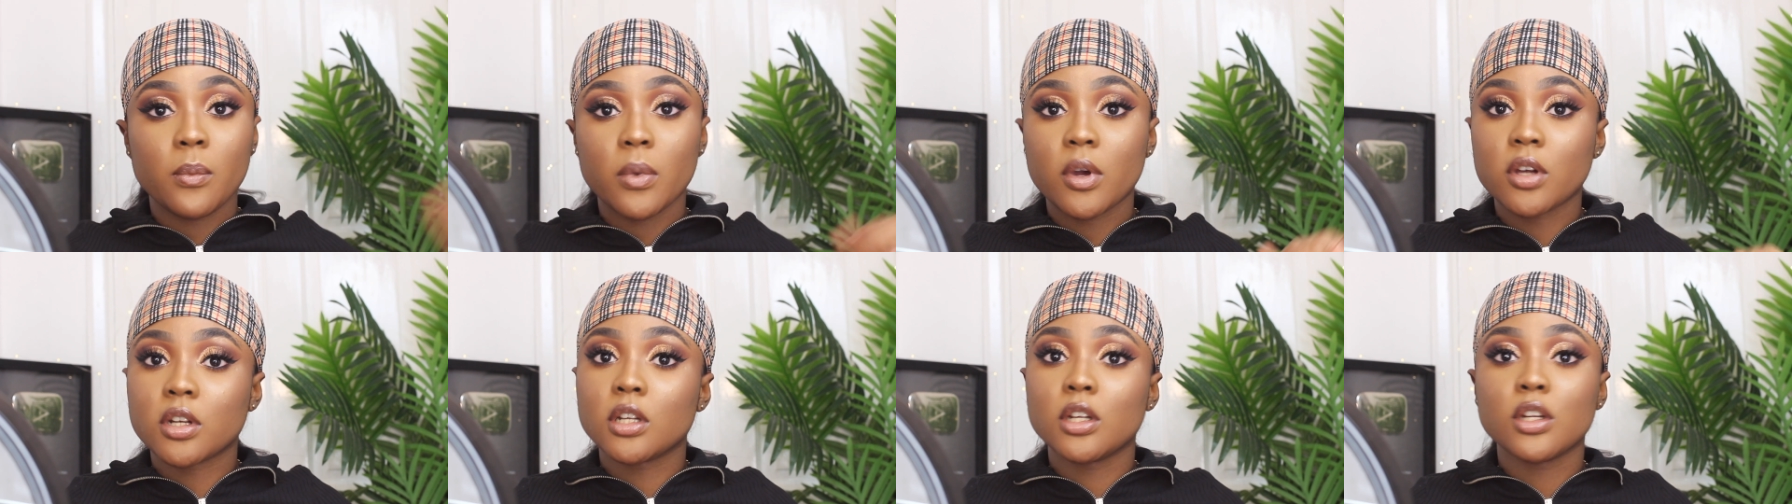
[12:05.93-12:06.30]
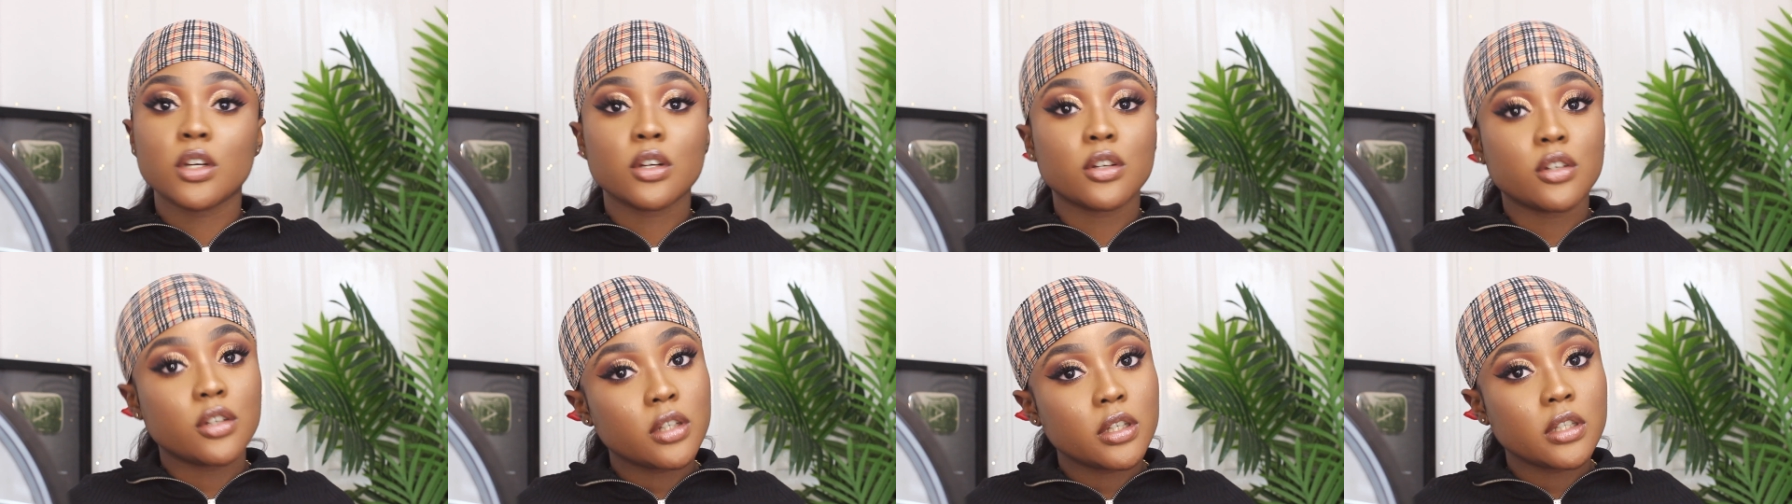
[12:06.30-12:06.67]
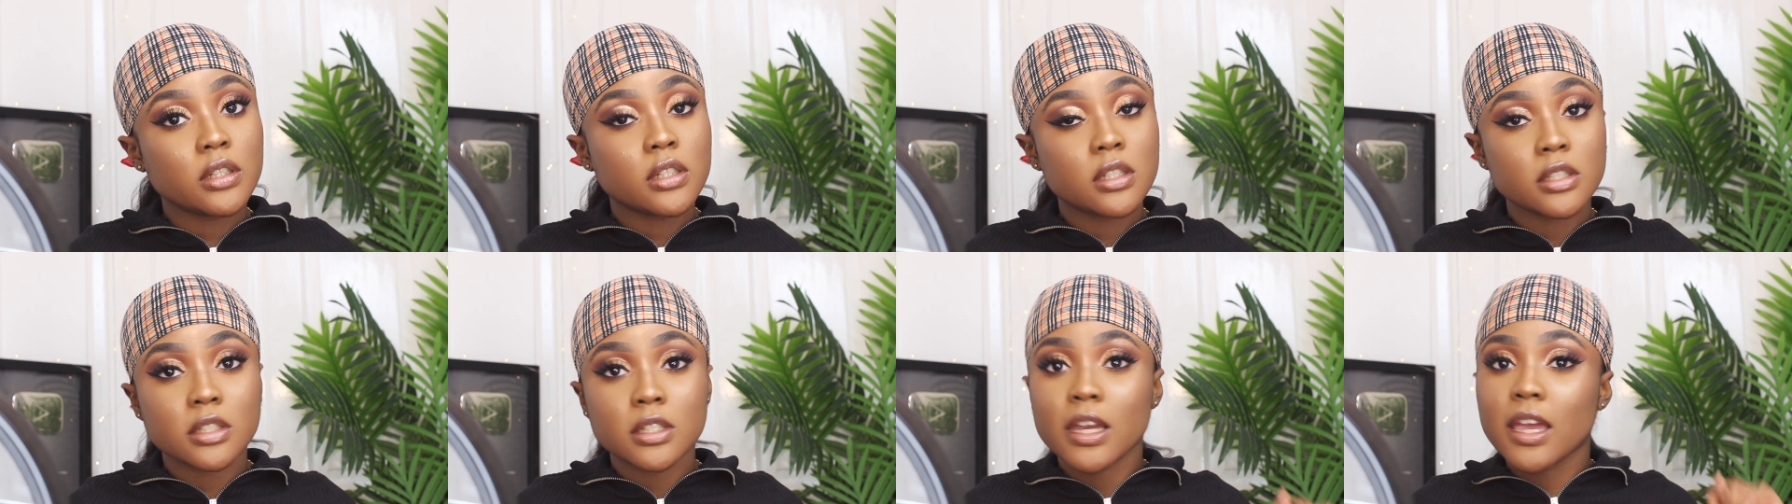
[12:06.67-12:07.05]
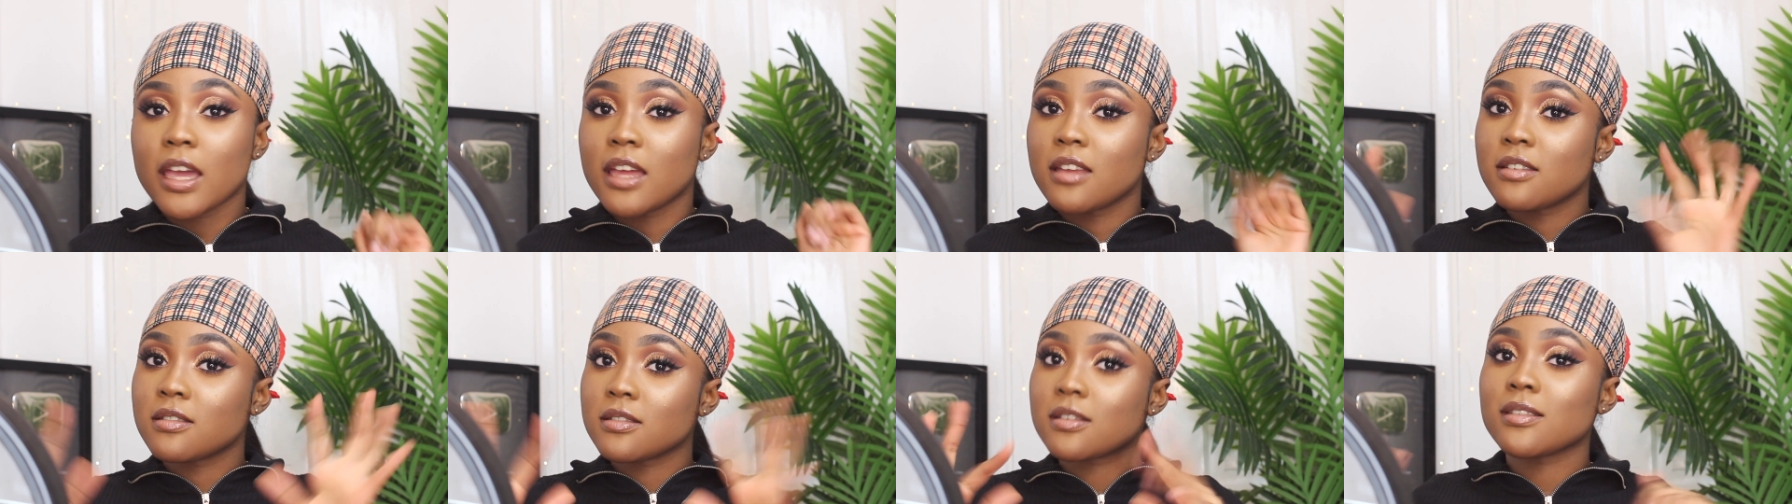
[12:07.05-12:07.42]
gonna look good.
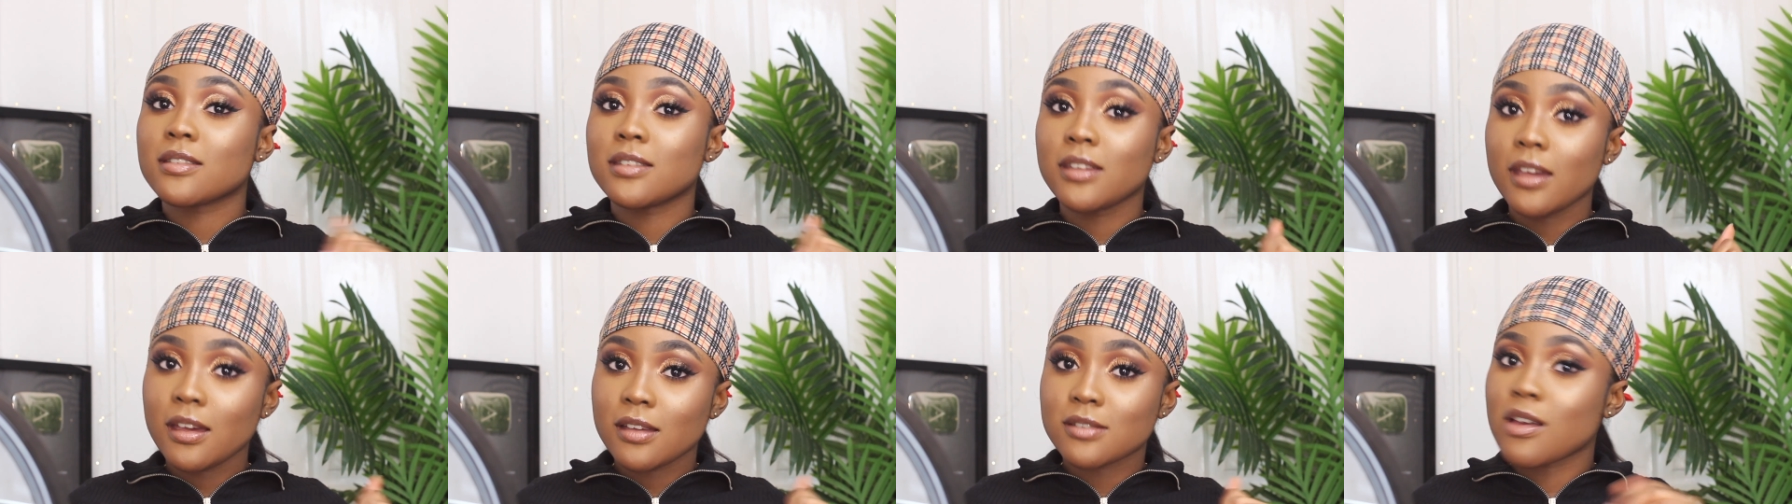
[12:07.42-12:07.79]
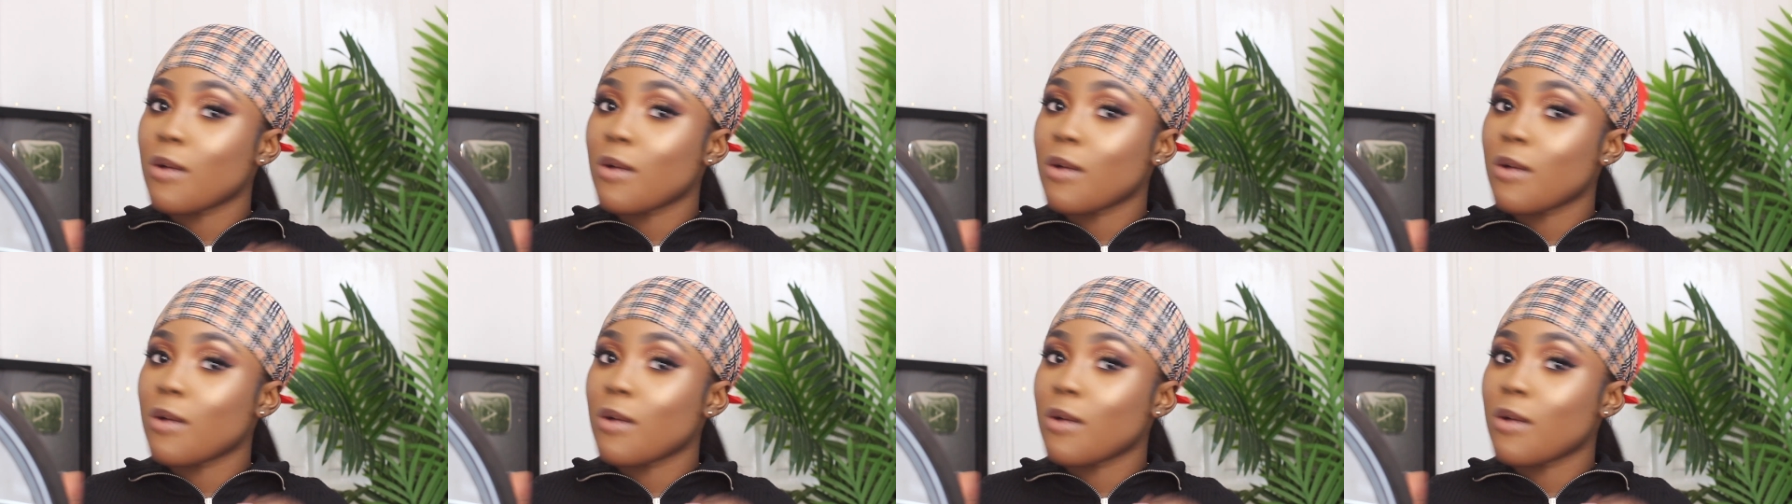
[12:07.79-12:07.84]
And yeah,